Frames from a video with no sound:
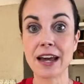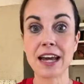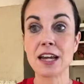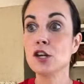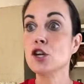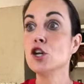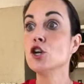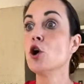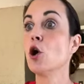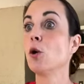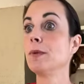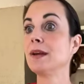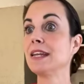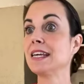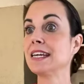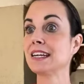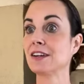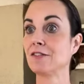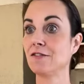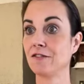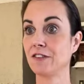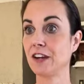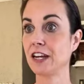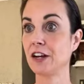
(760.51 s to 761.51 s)
and nobody
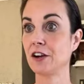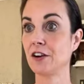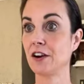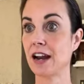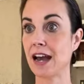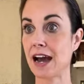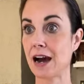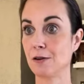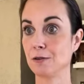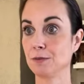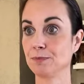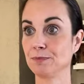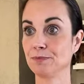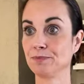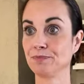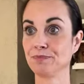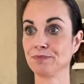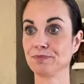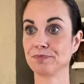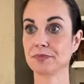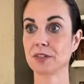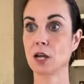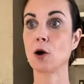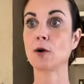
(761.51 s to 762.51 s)
can figure it out.
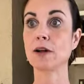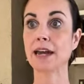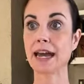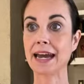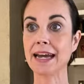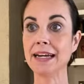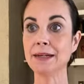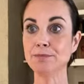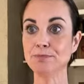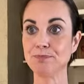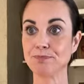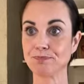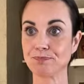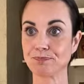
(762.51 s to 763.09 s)
Okay?